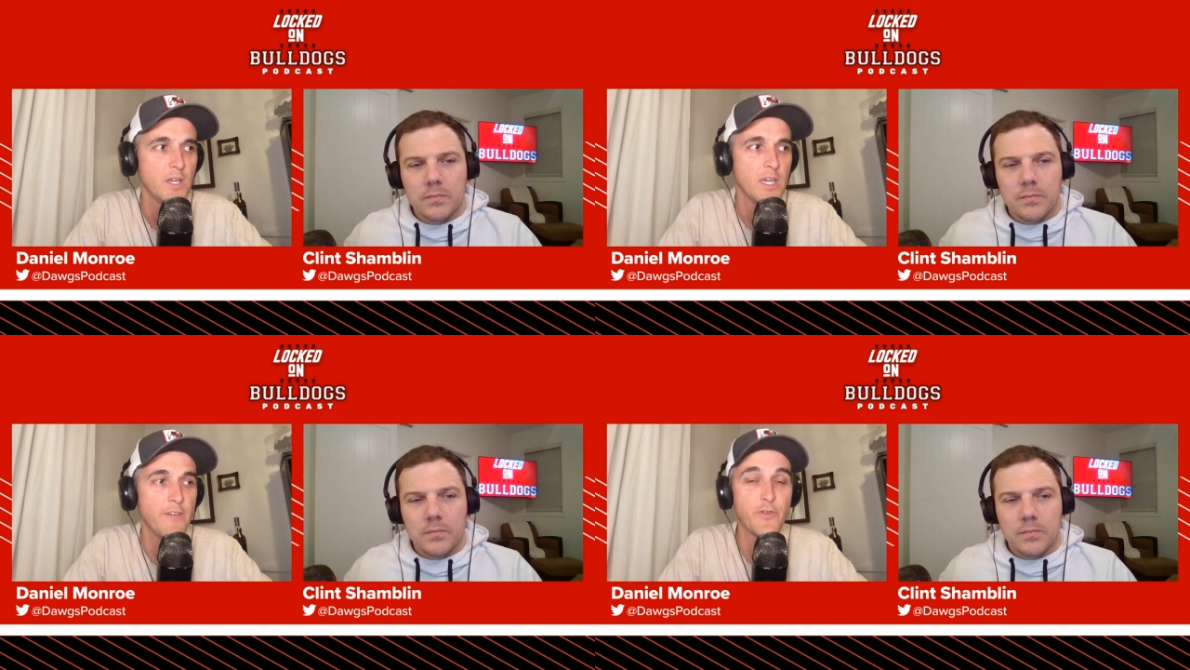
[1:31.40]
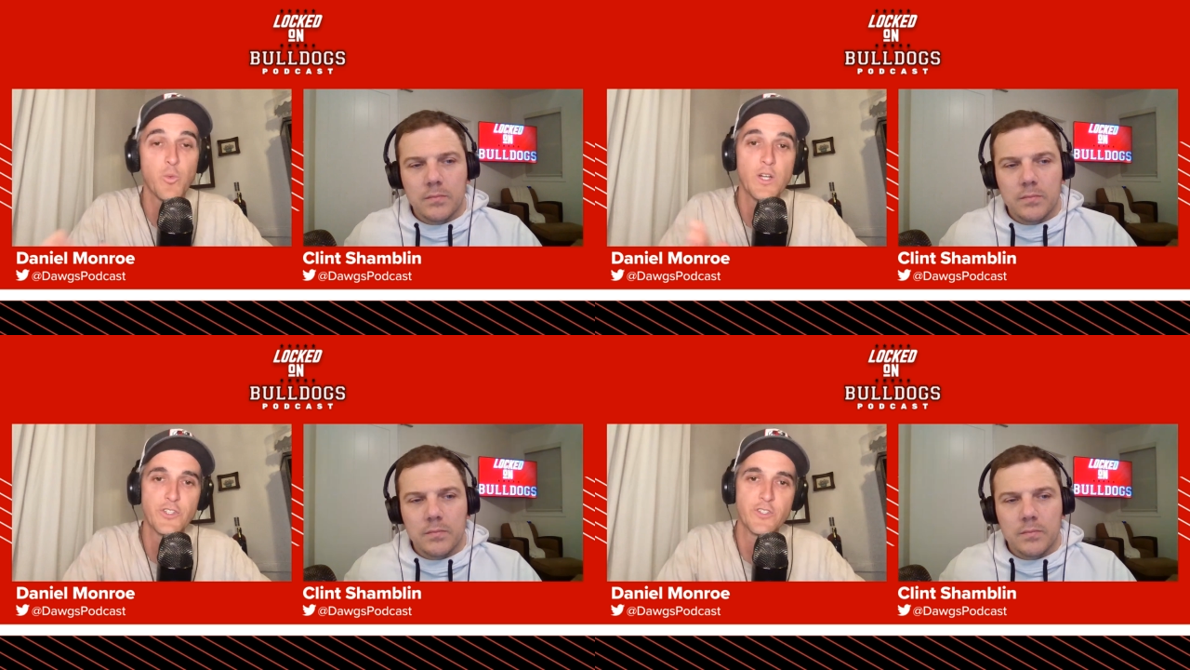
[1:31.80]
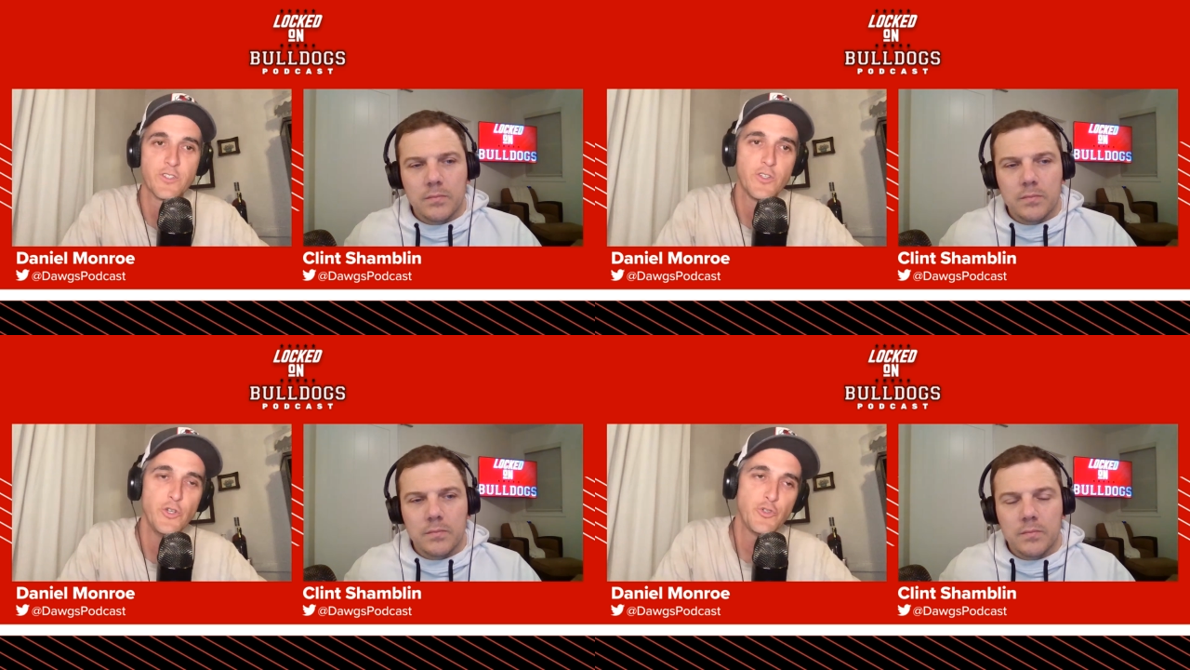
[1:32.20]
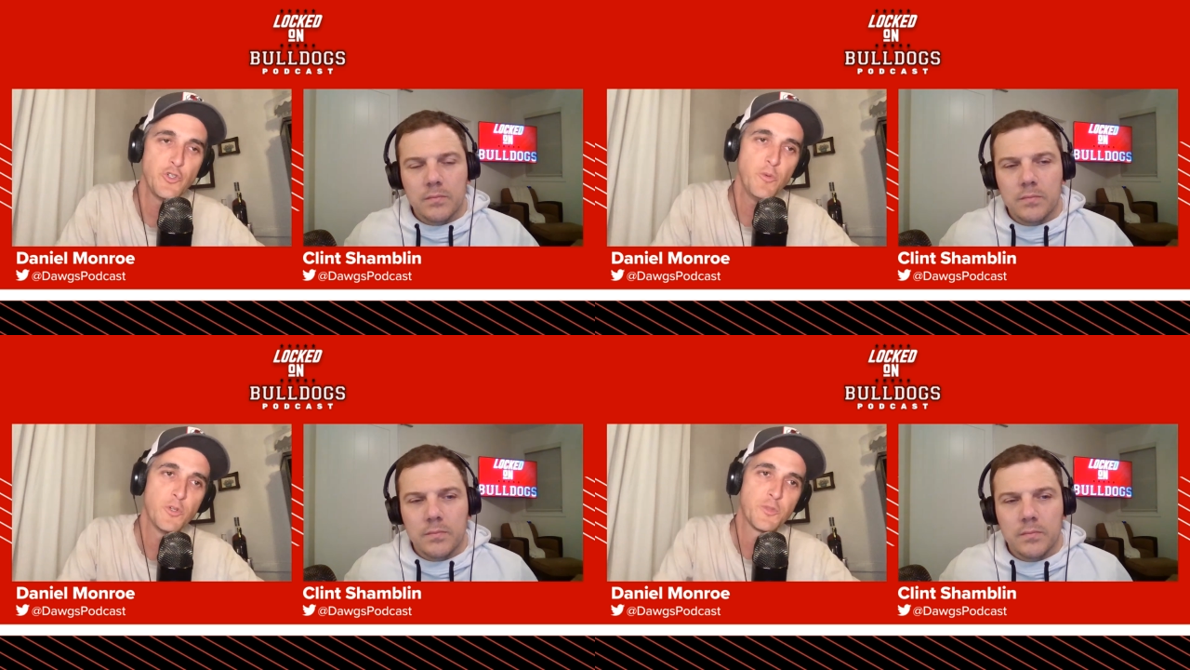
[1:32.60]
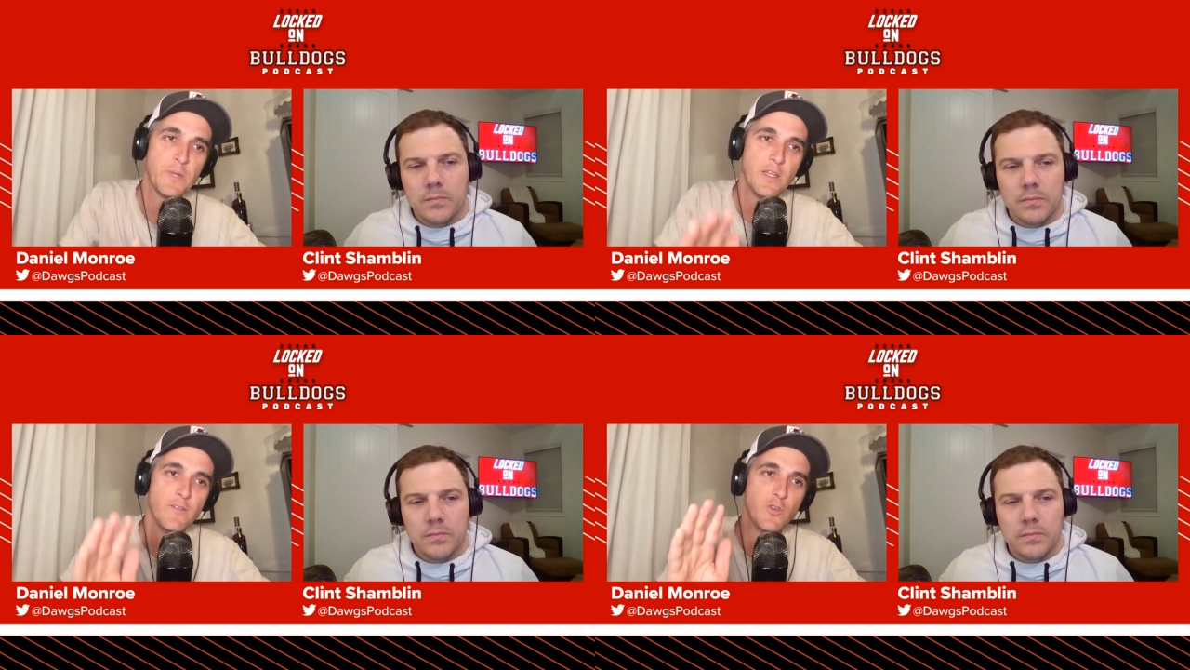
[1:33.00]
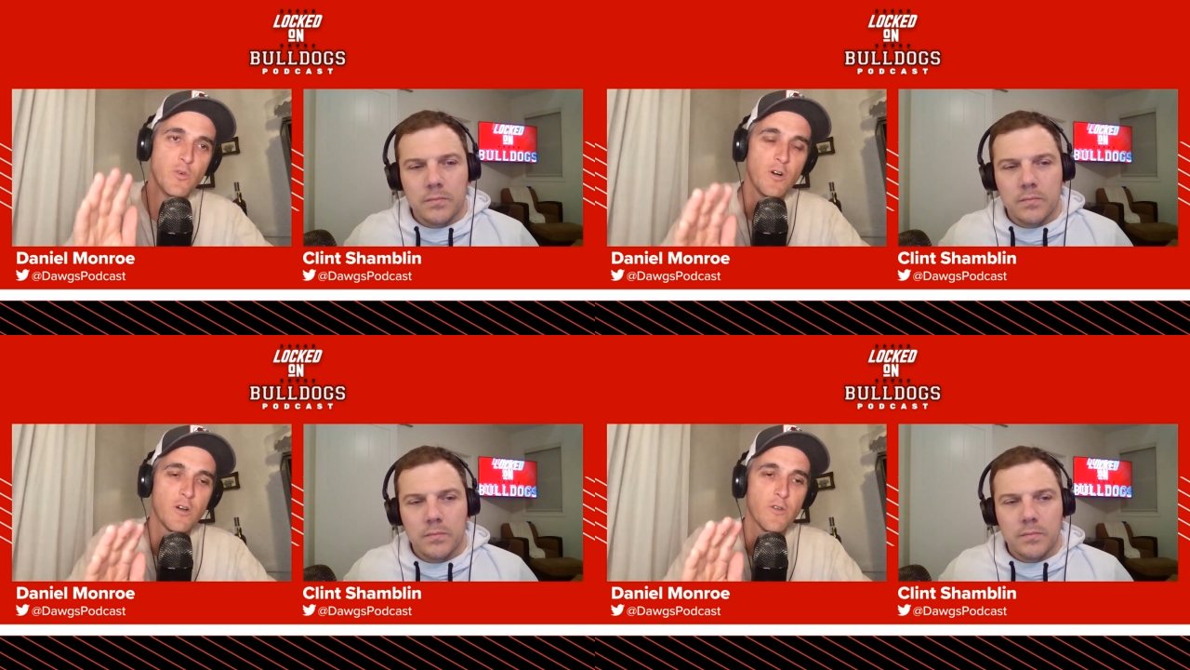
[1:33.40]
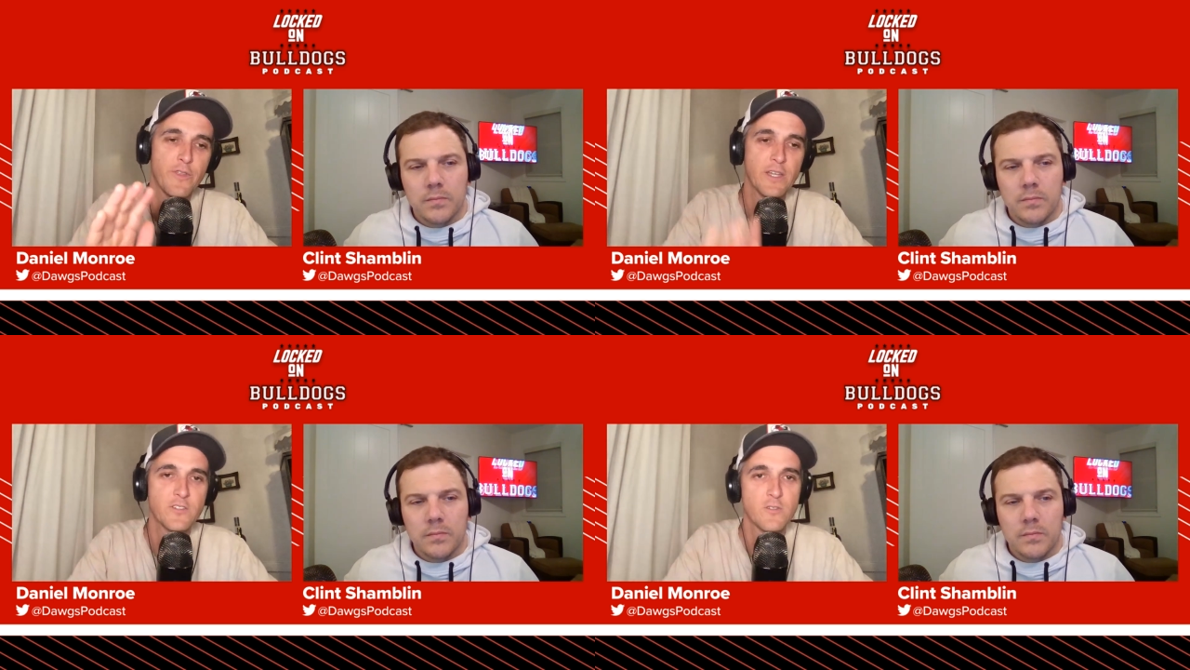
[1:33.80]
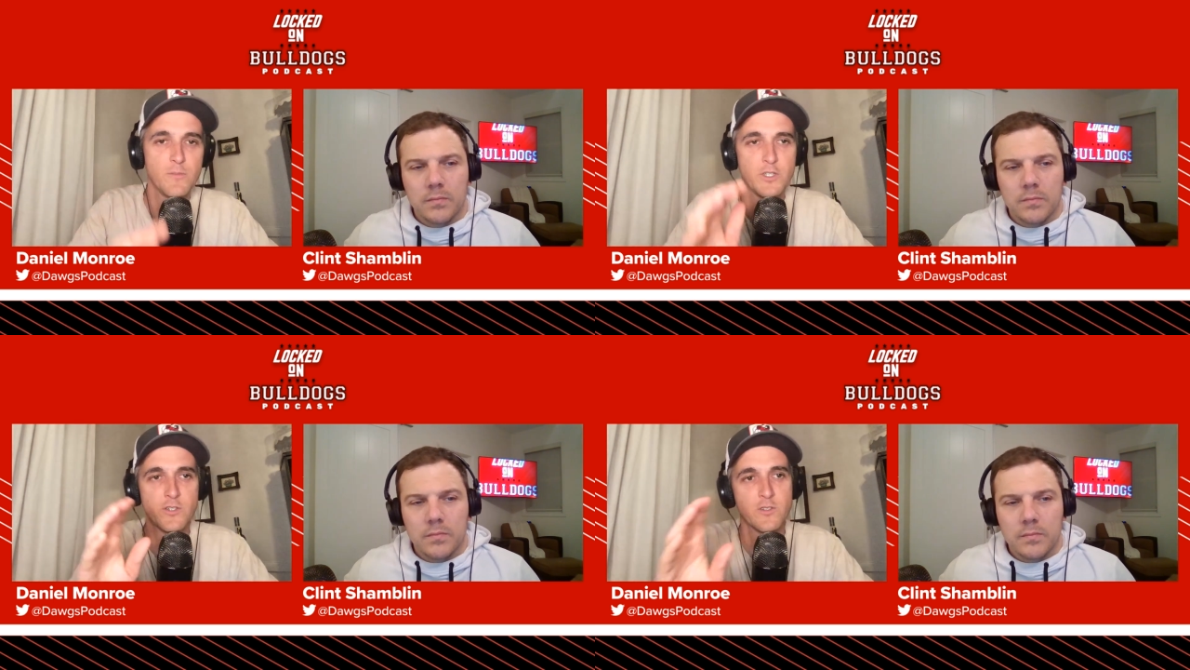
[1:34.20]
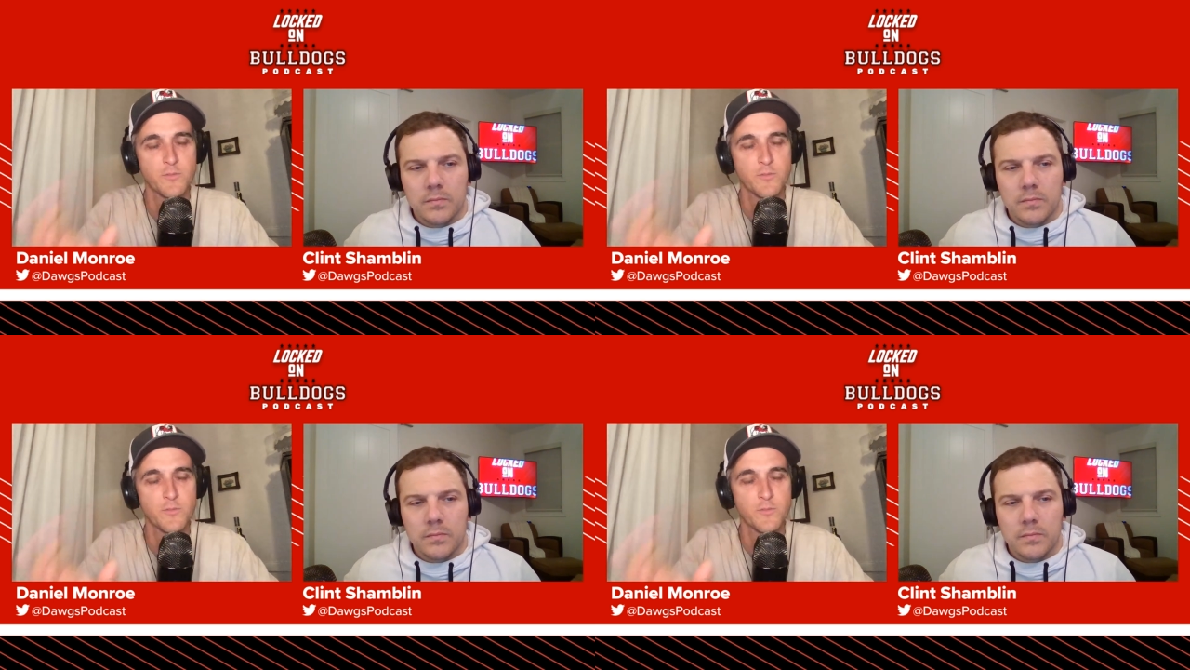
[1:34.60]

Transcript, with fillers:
Speaker 1: If you're watching us on YouTube, which many of you are, thanks so much.